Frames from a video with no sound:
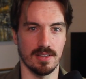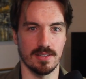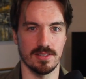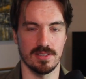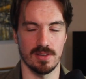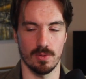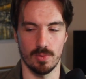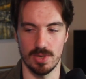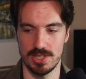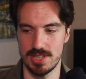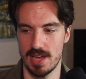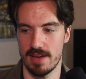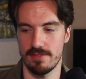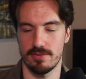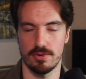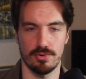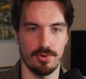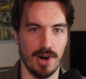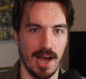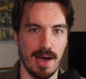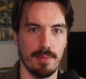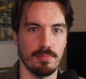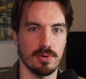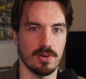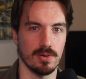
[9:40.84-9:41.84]
So whichever
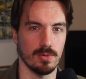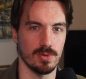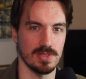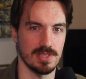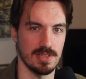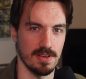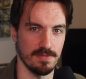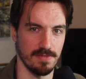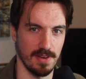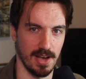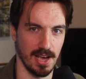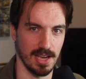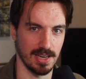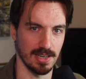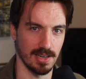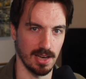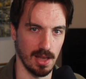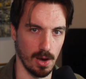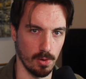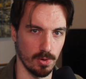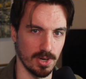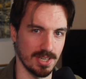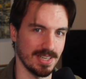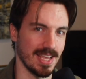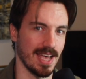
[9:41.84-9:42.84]
wrapper was defined
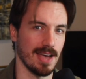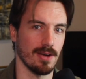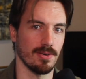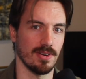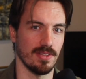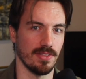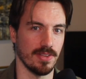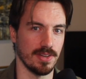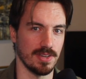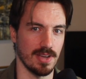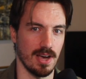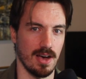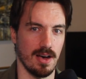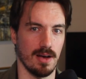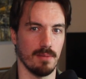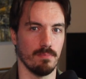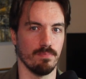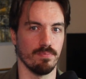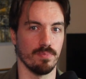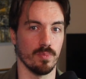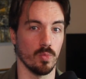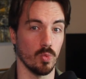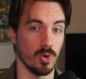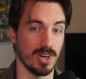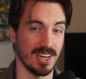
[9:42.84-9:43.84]
lower down in the
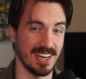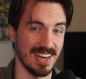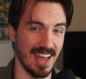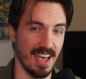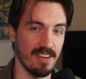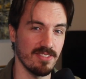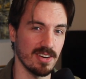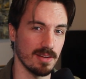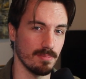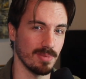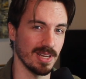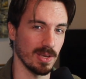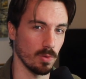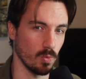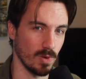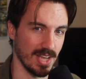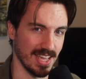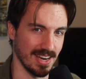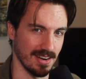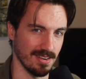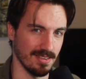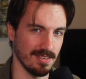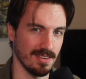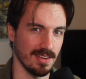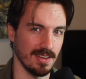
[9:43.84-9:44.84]
DOM would inevitably
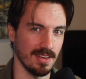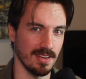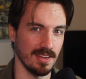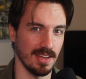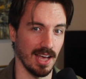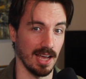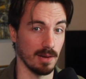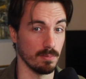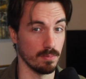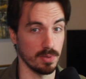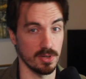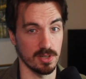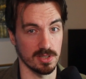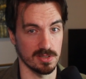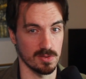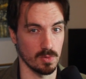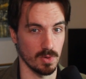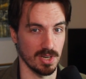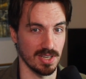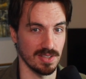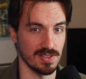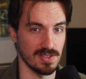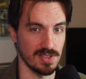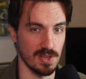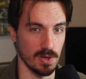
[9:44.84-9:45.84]
win, and bugs
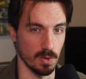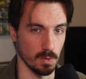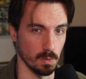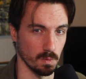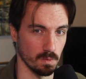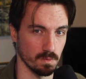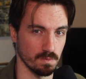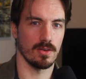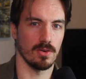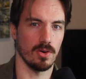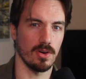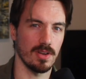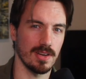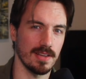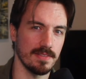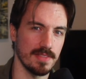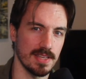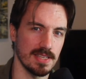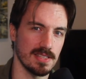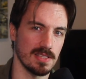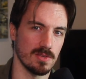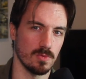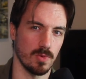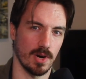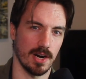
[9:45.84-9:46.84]
would ensue. All of
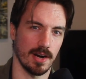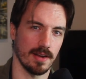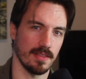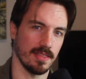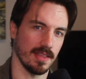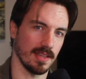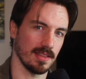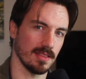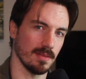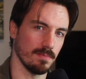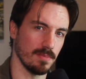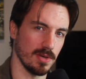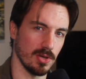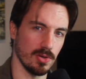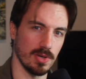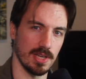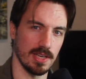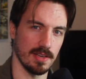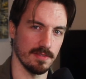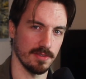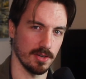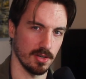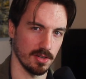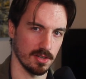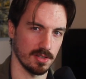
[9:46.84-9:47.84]
this is where I think the
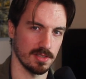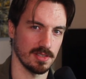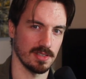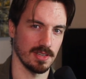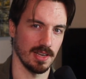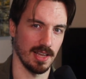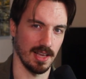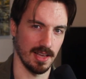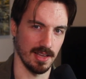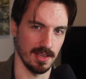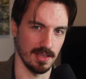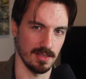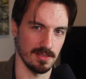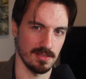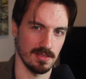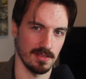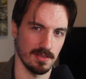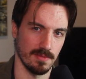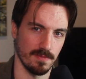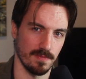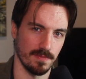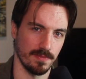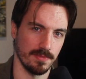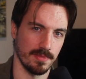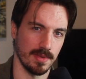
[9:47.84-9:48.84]
beauty of hooks
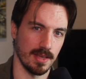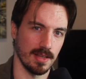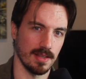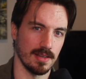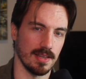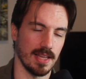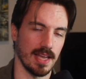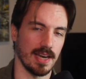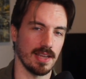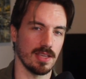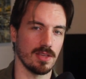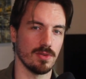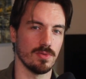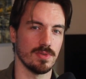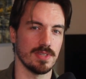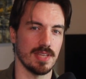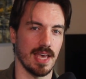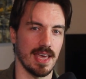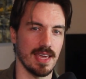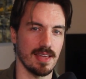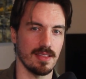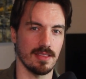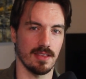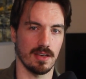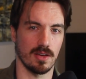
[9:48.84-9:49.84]
lies, letting you
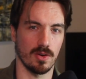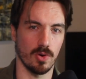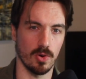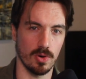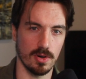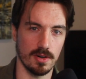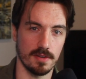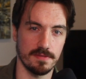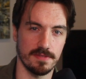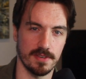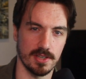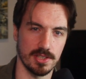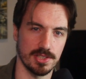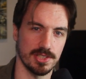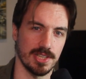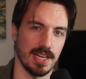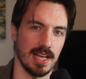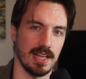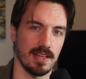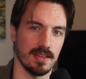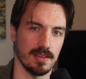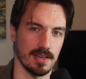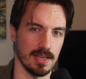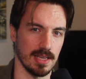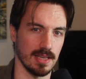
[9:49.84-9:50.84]
take the core
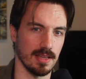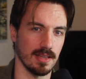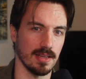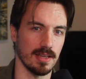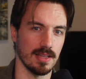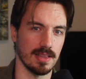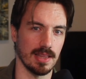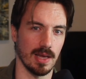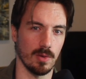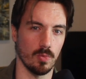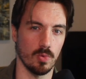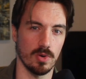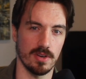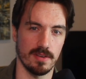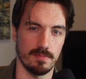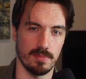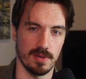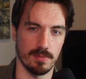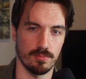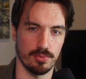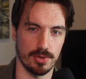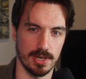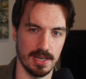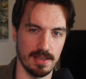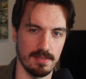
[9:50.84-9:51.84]
functionality that would have
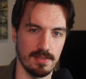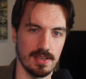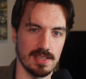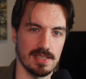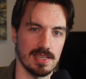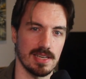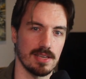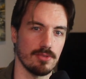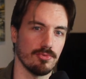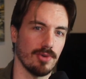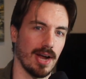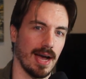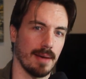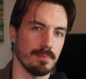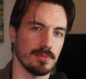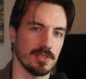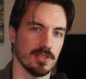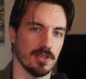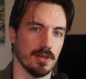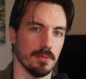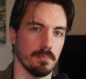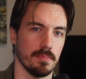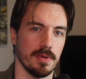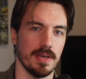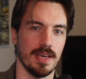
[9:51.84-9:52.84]
been previously
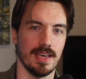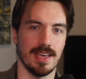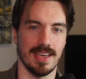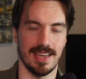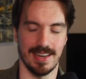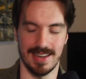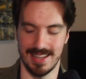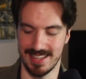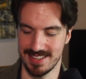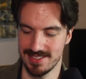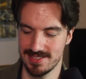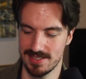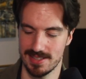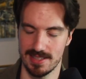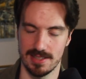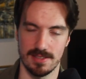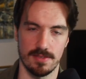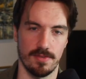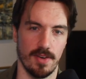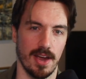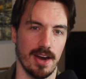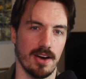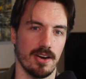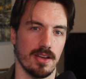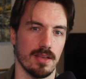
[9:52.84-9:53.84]
wrapped up in
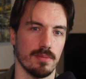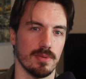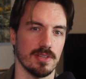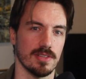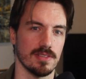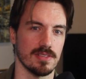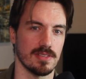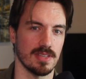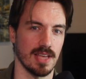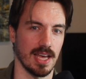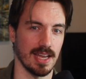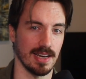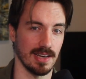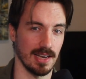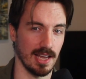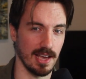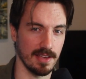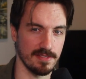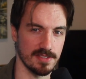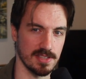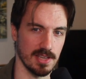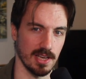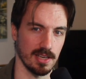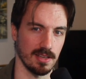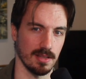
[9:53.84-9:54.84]
instance variables and
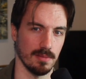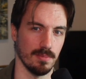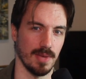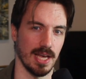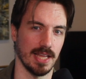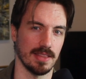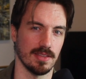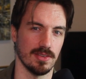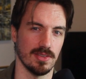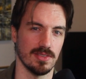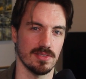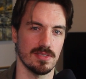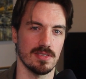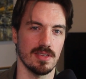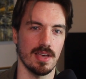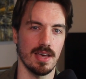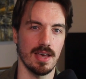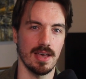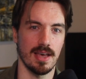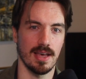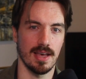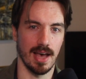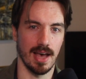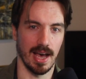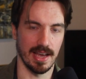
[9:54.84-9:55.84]
lifecycle methods
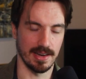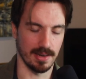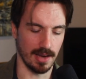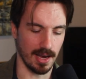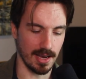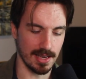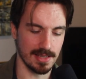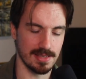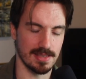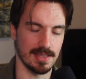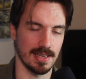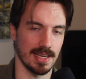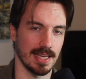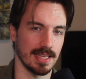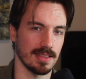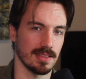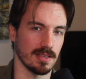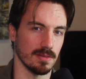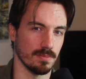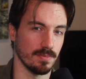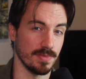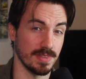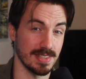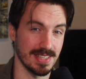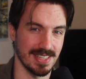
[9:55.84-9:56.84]
and isolate
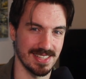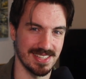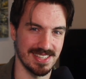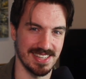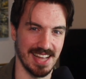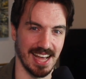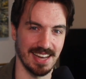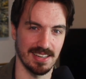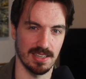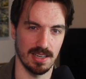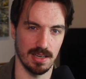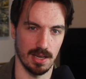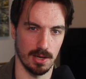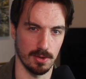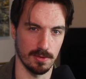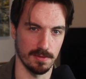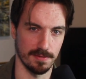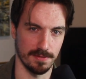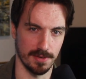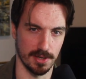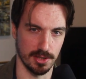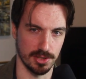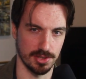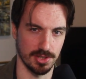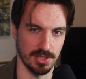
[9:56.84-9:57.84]
them to
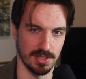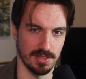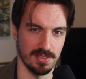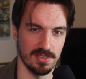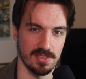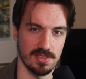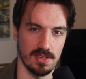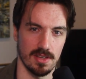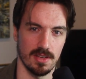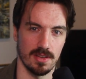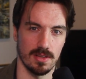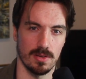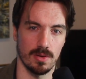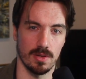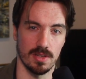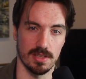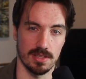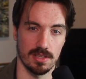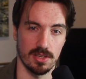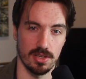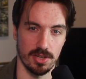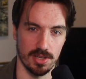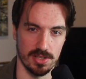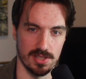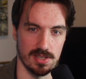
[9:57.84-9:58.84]
standalone functions
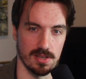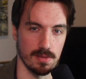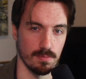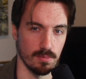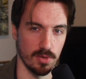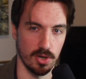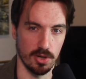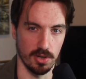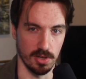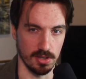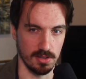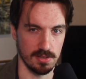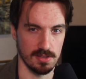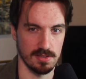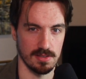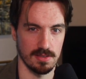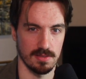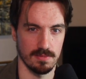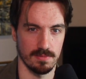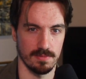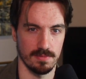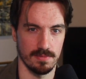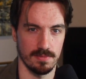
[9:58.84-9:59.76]
called custom hooks.